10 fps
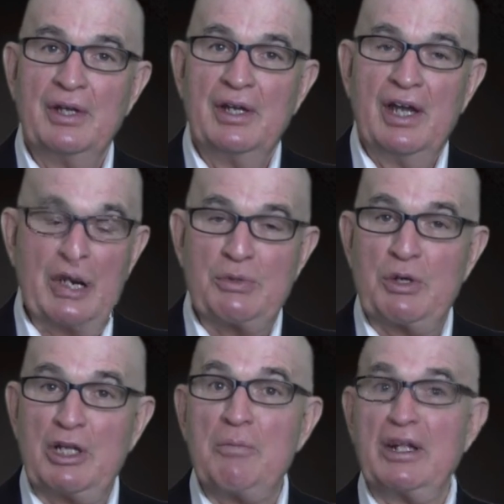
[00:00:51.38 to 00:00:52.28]
I
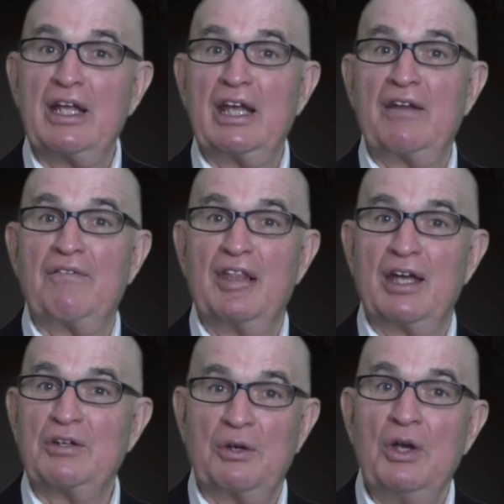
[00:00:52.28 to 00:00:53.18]
truly believe
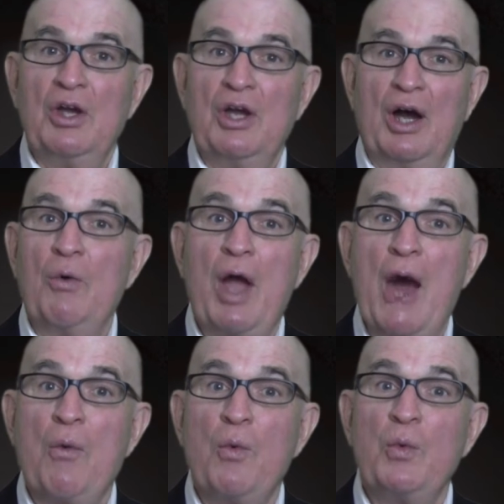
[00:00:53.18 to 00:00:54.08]
that and
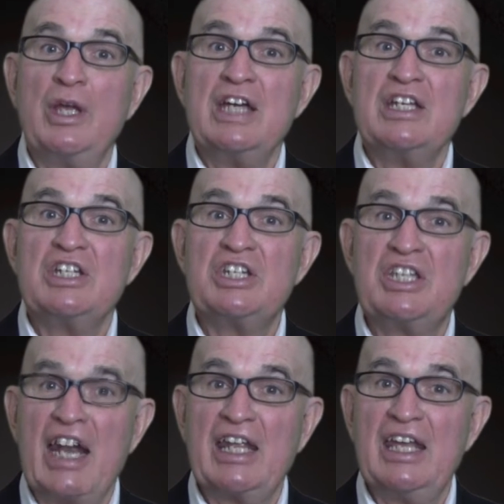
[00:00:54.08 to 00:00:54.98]
when we
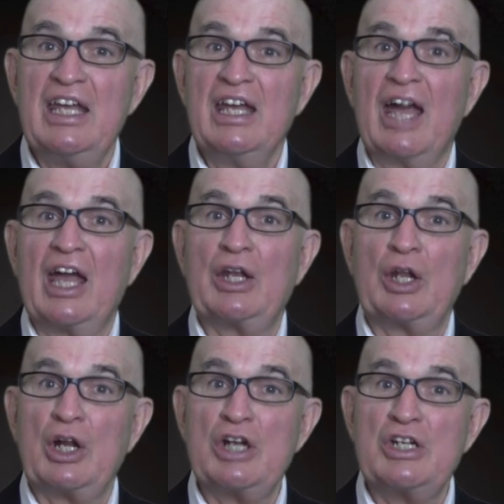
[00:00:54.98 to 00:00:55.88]
study and
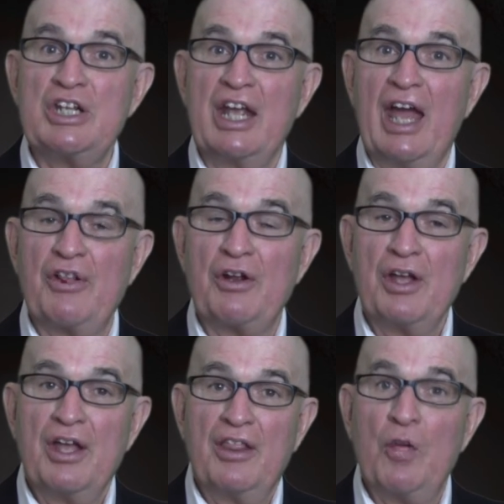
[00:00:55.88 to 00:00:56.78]
learn together,
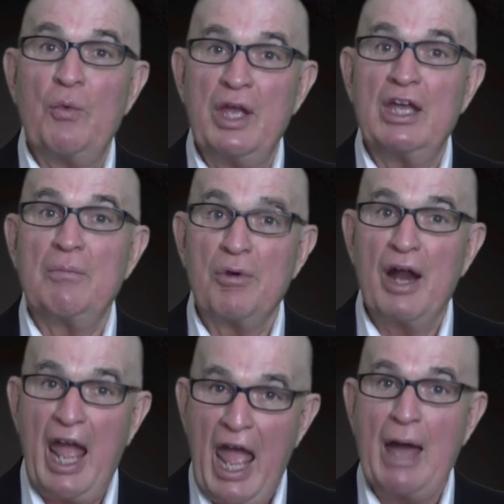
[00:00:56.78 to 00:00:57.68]
that we can
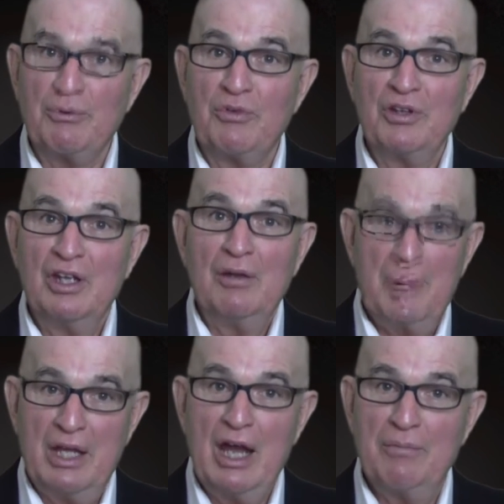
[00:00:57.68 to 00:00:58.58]
perhaps
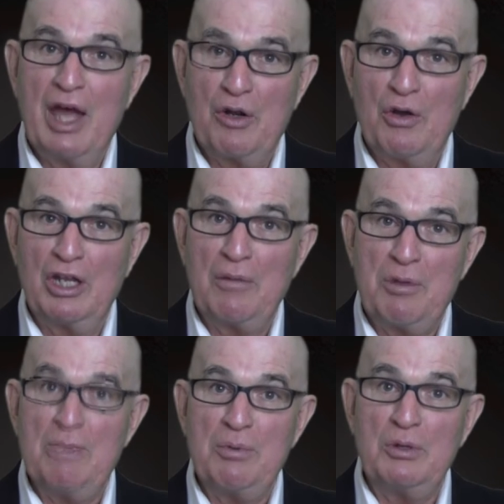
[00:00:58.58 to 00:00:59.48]
become not only
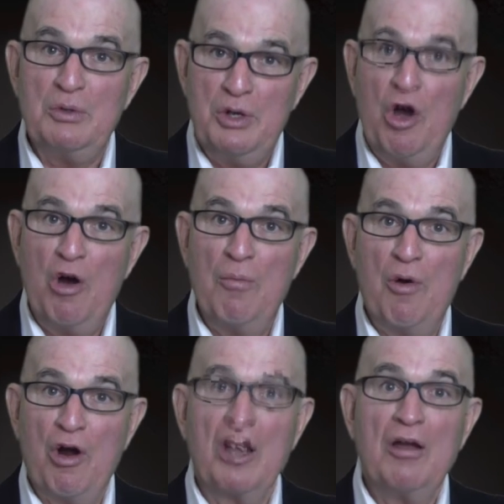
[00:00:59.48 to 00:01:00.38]
people who know
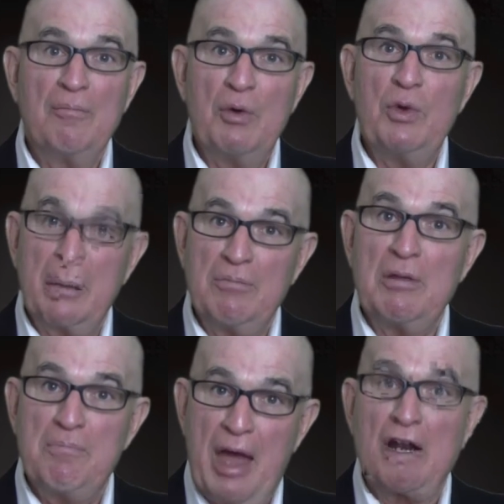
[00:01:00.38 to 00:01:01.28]
more, but we can be
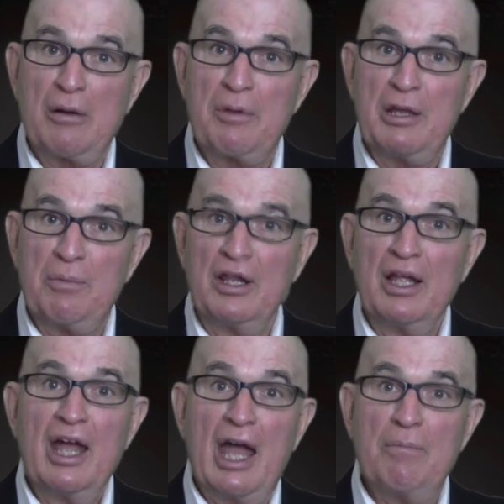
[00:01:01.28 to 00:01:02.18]
better people
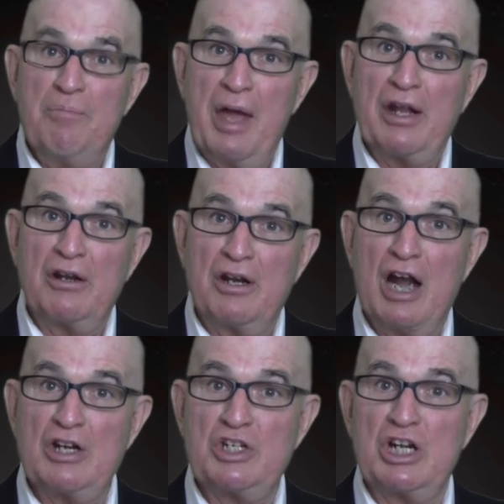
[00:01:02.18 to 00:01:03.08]
and better in
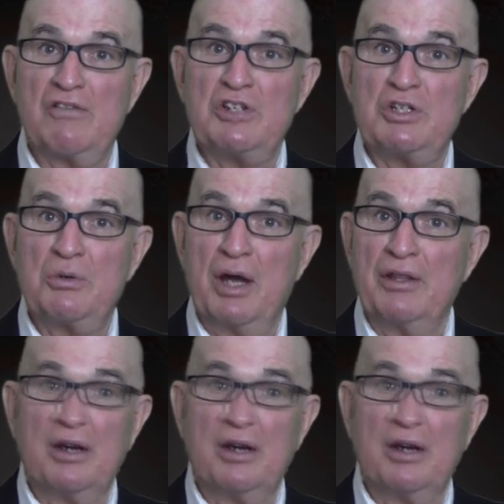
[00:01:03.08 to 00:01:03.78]
our service to others.